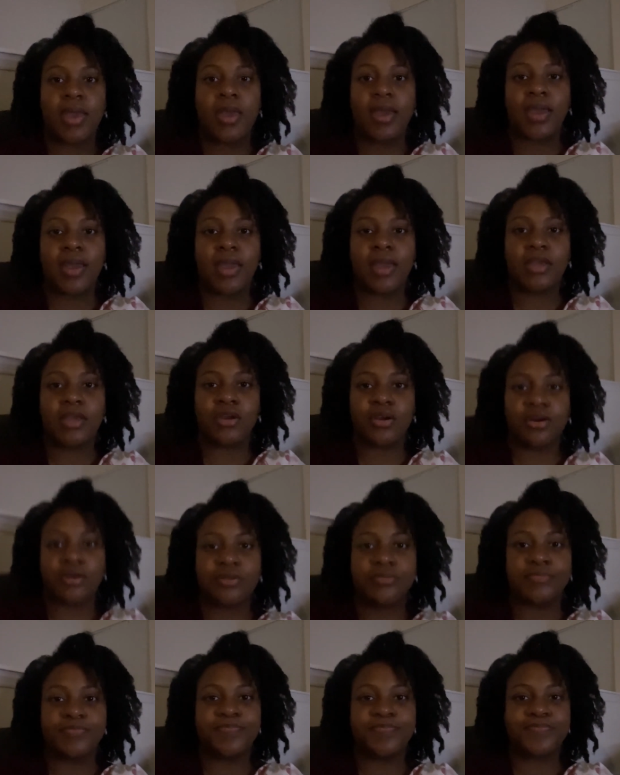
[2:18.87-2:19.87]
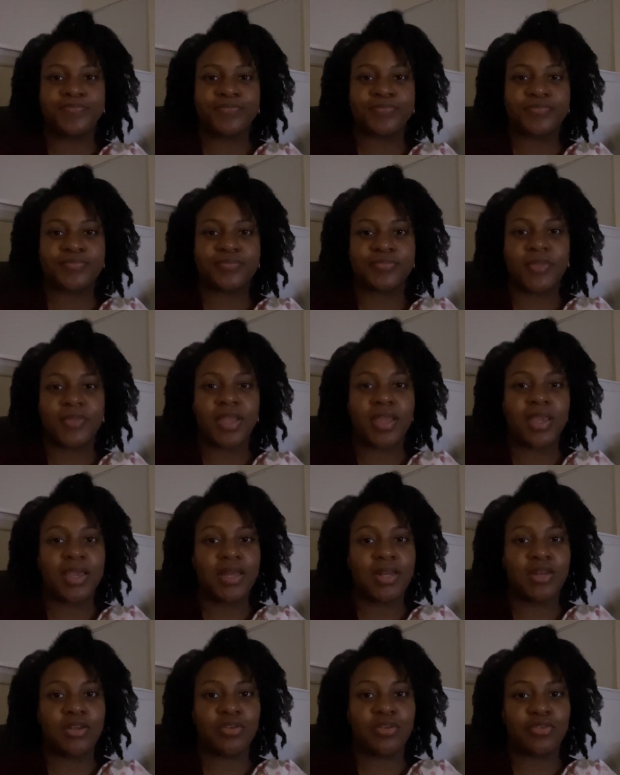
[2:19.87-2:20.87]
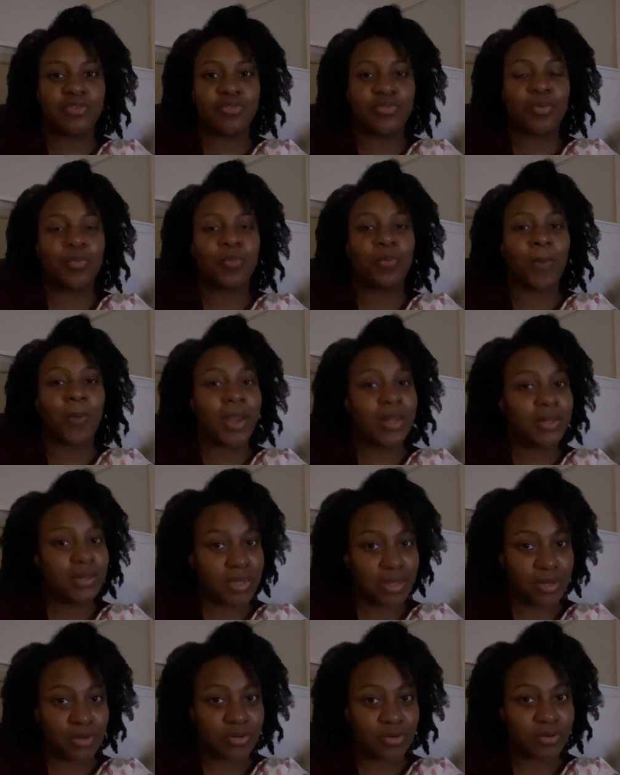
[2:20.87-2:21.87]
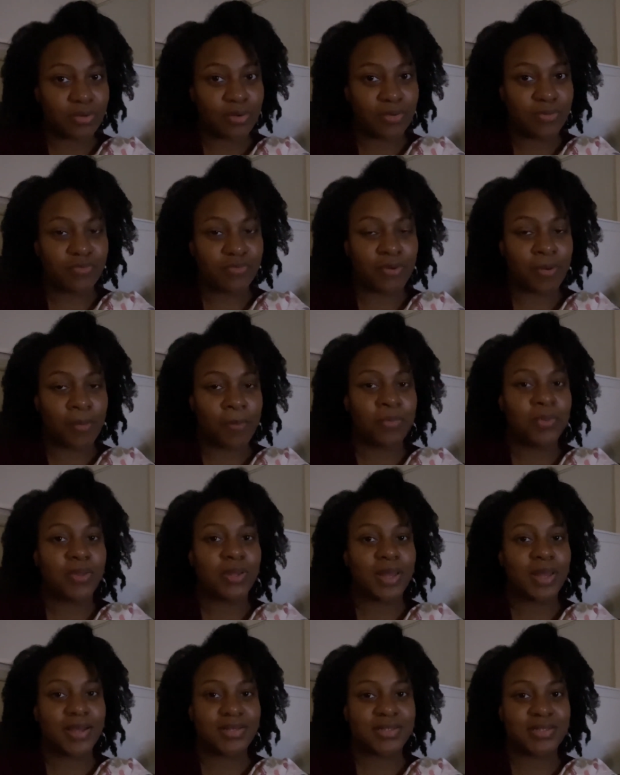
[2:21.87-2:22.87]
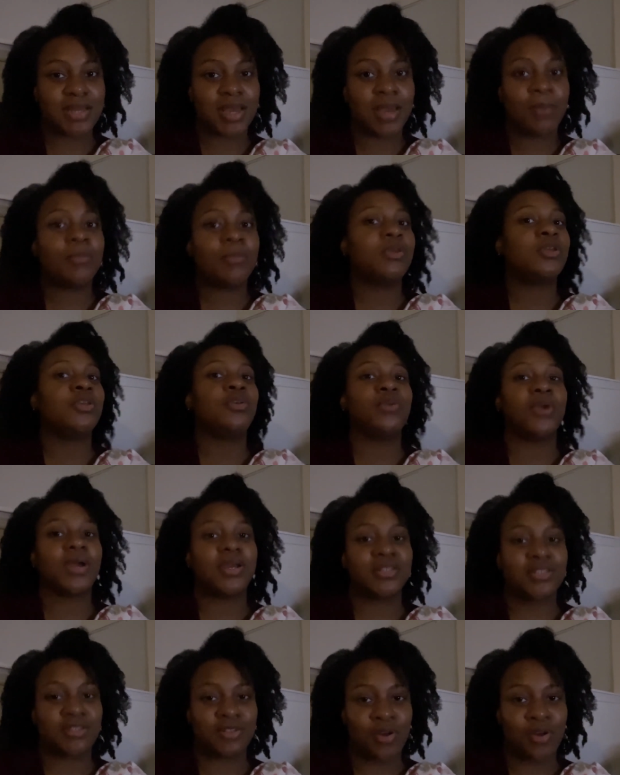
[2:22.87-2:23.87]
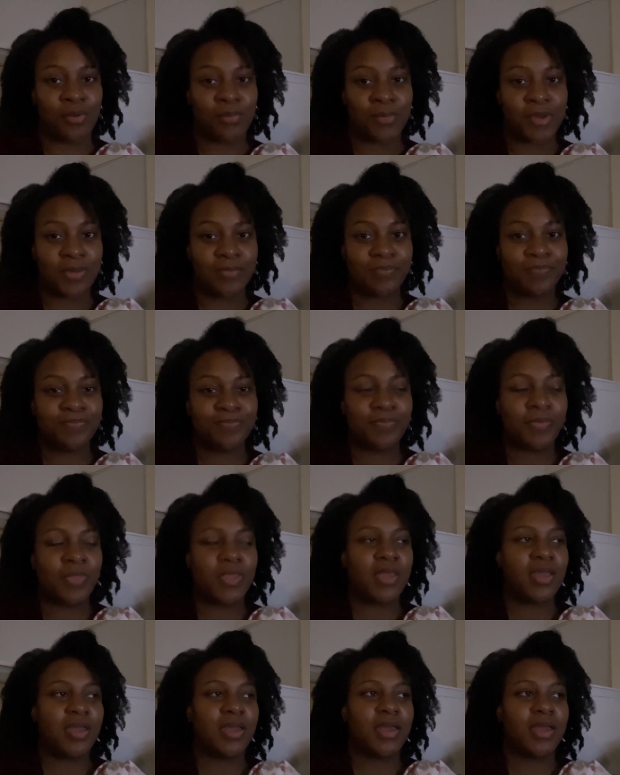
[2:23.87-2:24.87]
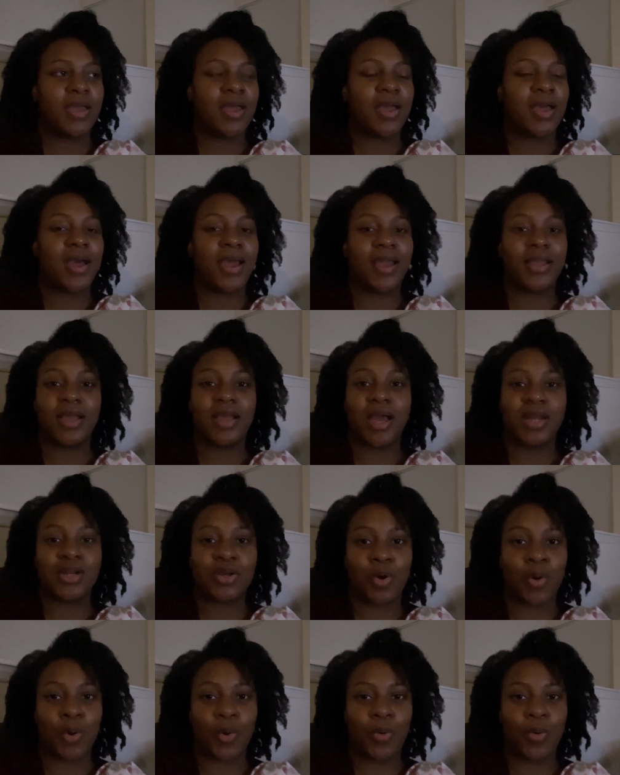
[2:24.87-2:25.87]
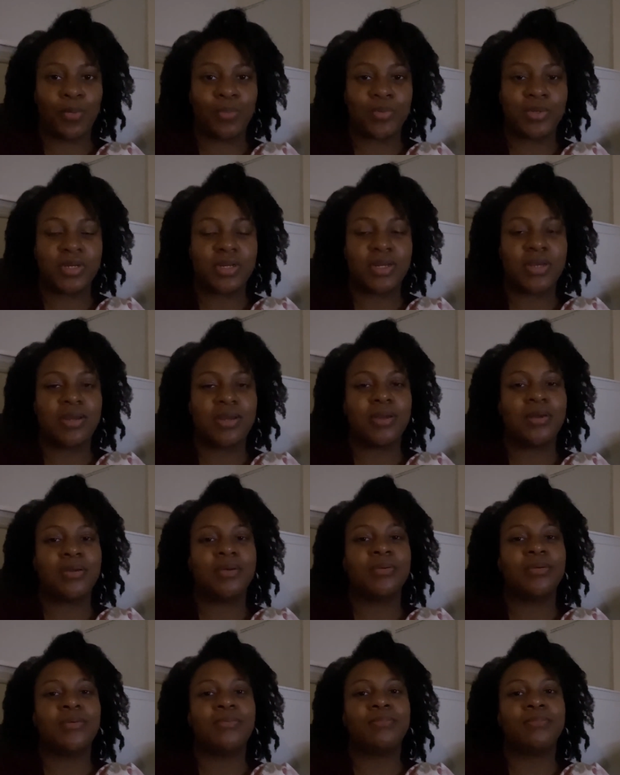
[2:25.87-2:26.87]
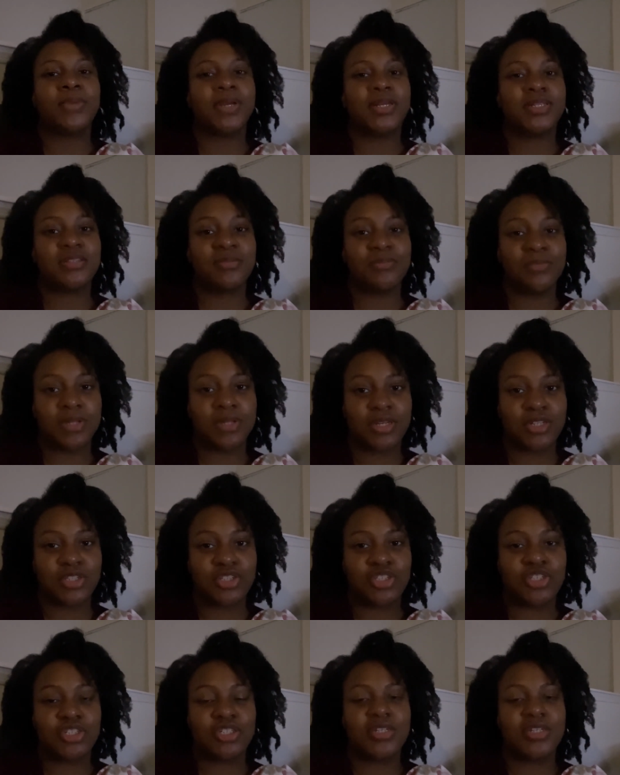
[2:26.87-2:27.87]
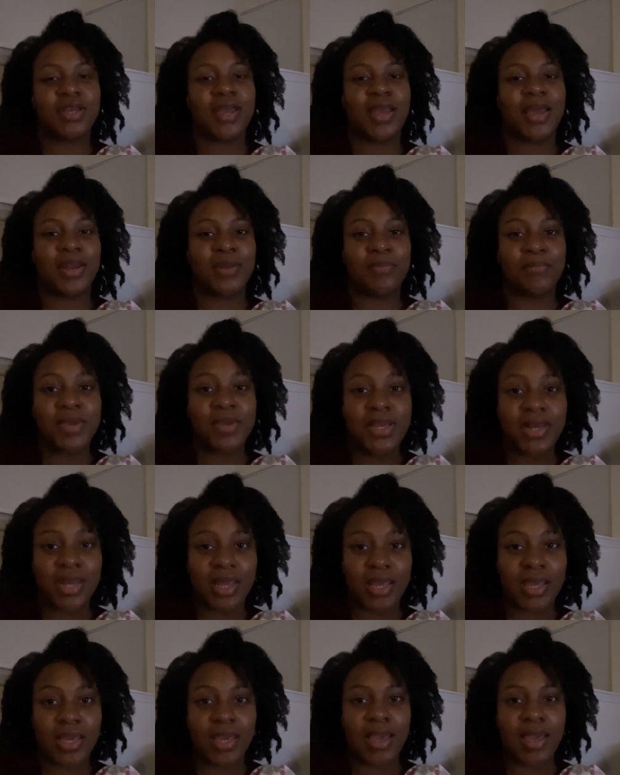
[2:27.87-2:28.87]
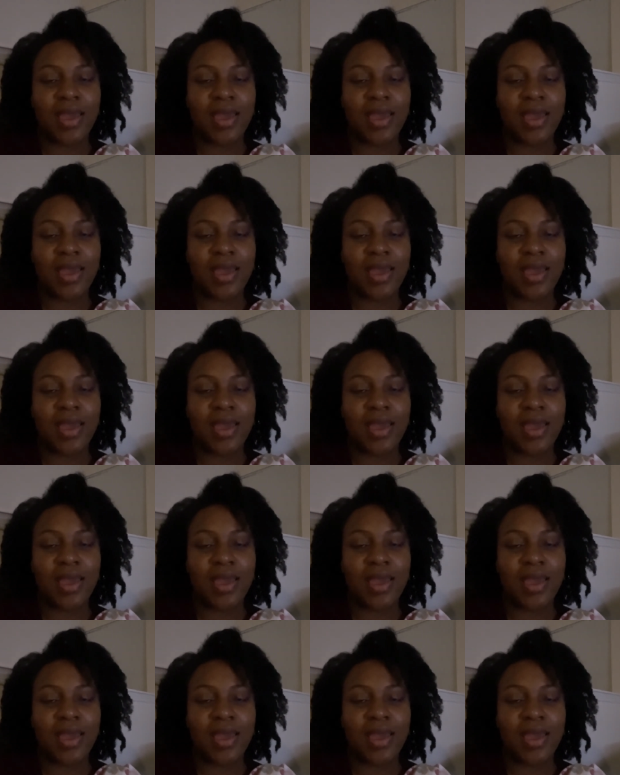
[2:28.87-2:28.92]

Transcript: Hey y'all. It is way later from the last time you guys saw me. I got home, made some lunch, had a meeting,